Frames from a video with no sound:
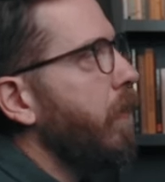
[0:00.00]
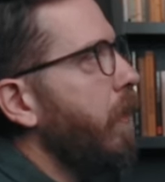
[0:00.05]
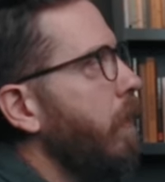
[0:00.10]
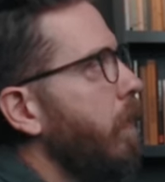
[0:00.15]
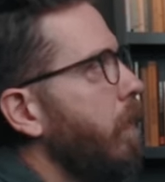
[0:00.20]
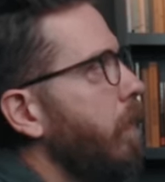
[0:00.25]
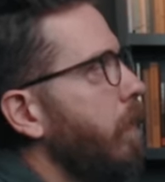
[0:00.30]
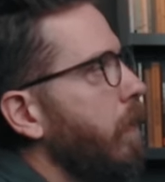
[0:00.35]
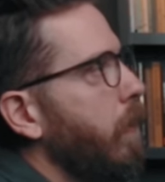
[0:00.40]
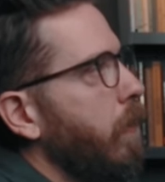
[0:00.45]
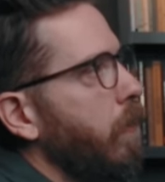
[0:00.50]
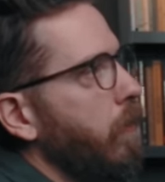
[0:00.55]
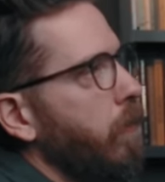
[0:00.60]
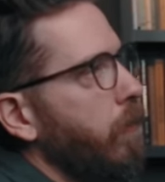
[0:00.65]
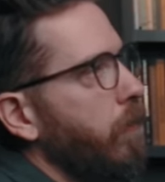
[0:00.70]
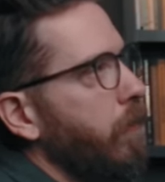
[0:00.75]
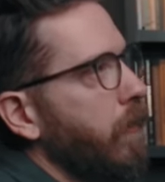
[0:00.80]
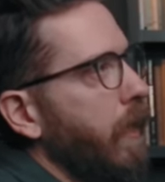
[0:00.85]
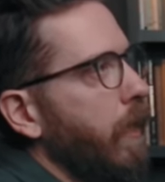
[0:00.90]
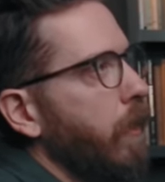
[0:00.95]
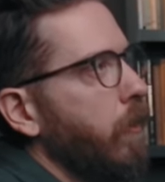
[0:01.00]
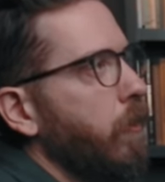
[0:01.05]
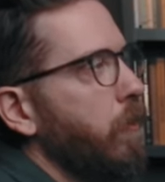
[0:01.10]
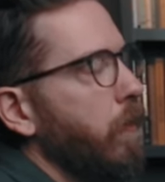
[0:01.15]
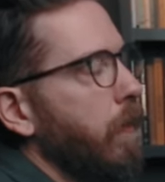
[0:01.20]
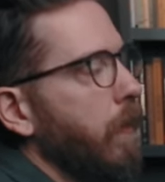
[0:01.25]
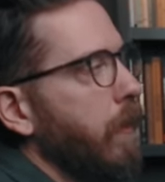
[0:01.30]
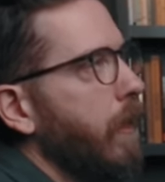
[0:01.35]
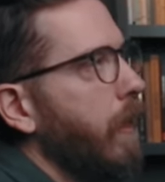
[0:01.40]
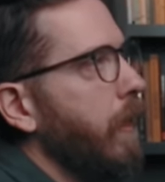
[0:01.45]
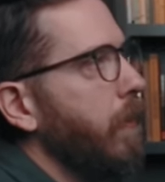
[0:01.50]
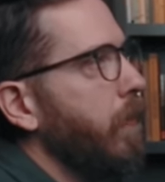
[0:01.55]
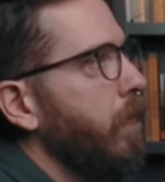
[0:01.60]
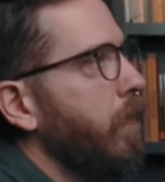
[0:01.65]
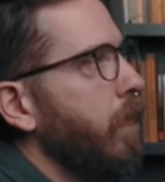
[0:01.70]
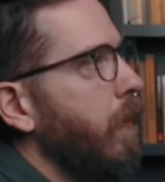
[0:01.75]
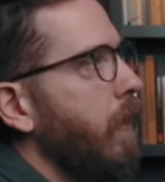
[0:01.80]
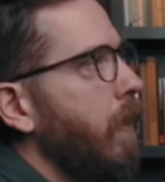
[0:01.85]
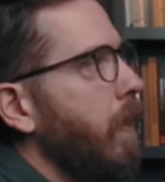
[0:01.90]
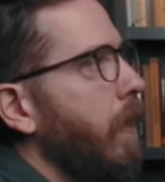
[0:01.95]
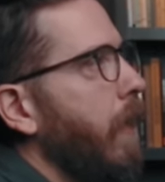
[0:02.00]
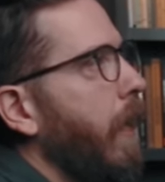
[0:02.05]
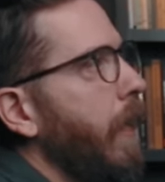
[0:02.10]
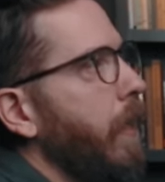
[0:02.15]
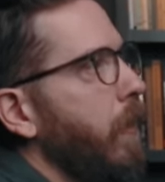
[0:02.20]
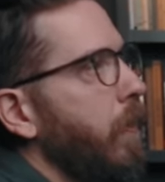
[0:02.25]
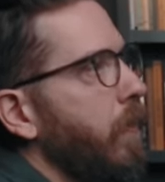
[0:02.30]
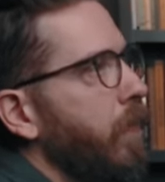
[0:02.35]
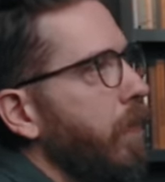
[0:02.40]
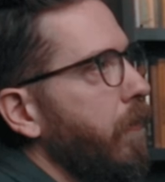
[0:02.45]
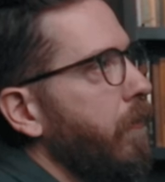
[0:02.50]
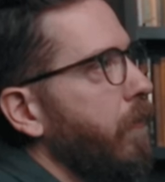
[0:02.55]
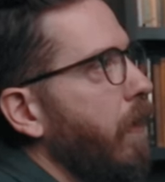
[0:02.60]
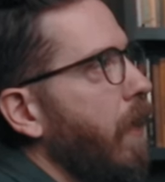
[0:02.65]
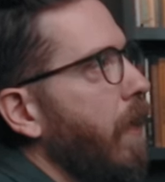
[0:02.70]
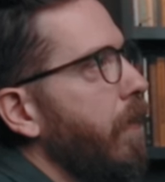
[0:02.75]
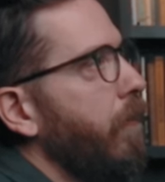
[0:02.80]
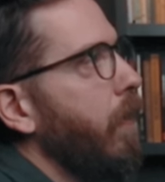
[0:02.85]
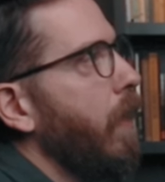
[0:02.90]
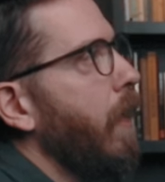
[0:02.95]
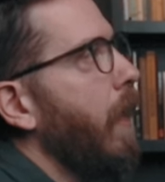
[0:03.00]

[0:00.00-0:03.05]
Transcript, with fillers: here that are just kind of shortcuts. I use this a lot for